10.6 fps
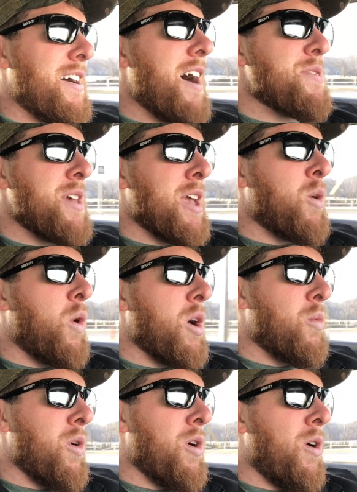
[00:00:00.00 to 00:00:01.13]
I think what
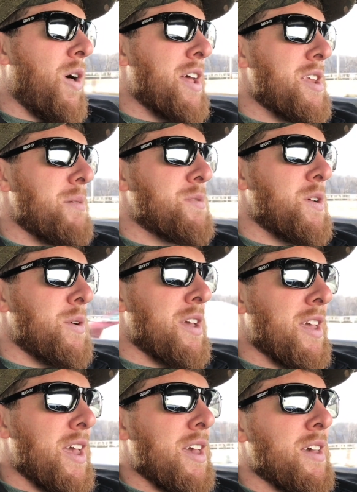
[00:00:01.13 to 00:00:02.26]
we'll end up
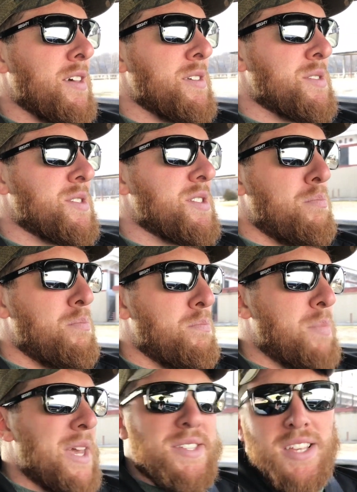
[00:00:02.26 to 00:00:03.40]
doing is
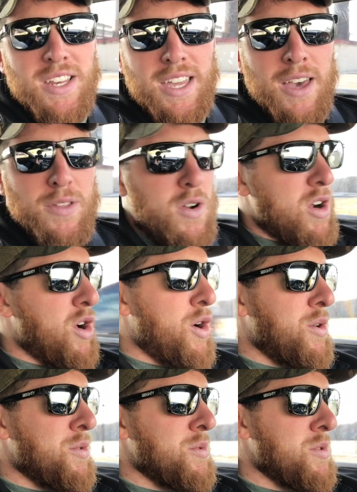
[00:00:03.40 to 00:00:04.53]
piecing together our
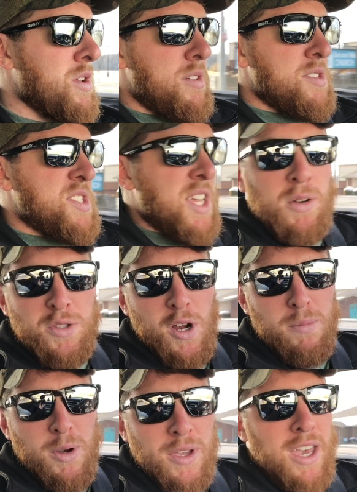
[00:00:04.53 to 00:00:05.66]
own single
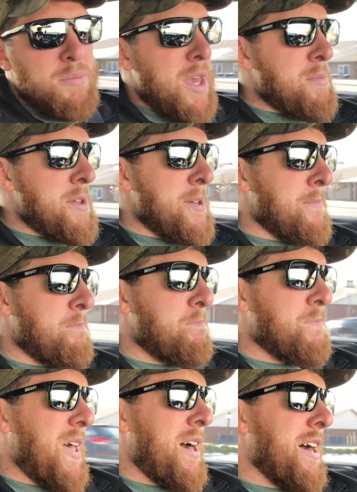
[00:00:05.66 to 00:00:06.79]
turbo kit, maybe.
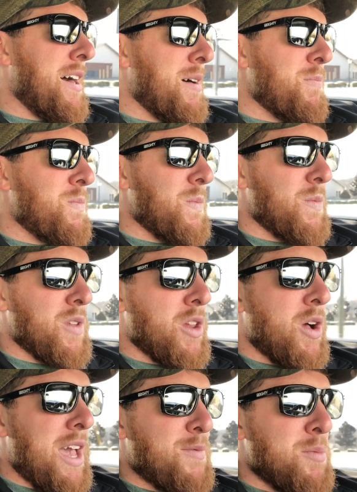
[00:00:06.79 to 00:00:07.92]
You
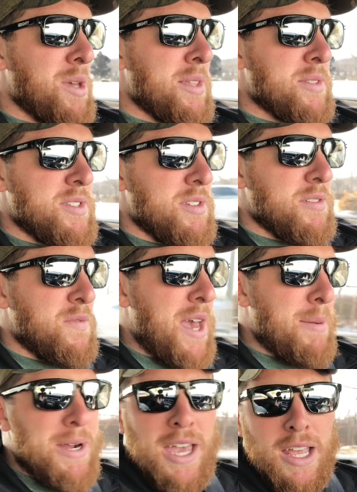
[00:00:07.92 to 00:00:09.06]
know, I have the means to
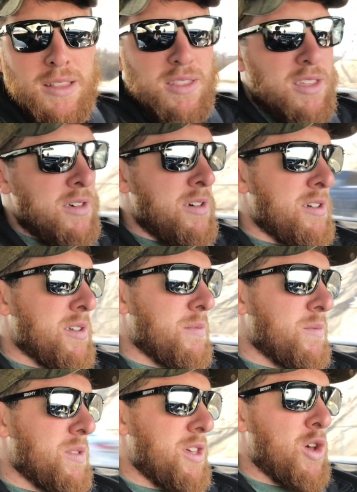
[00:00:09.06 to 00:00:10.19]
fabricate
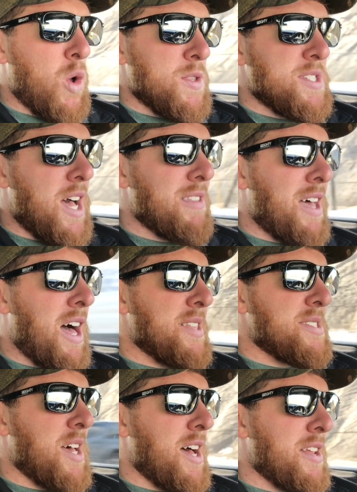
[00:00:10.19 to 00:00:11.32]
the cold side and the
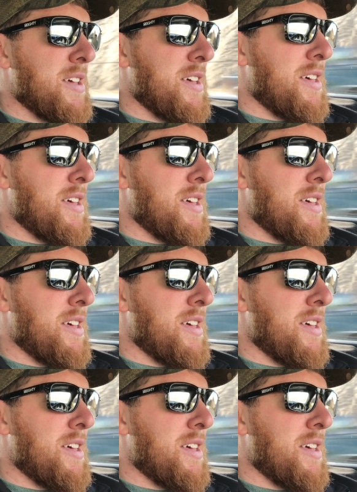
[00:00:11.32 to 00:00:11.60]
hot side,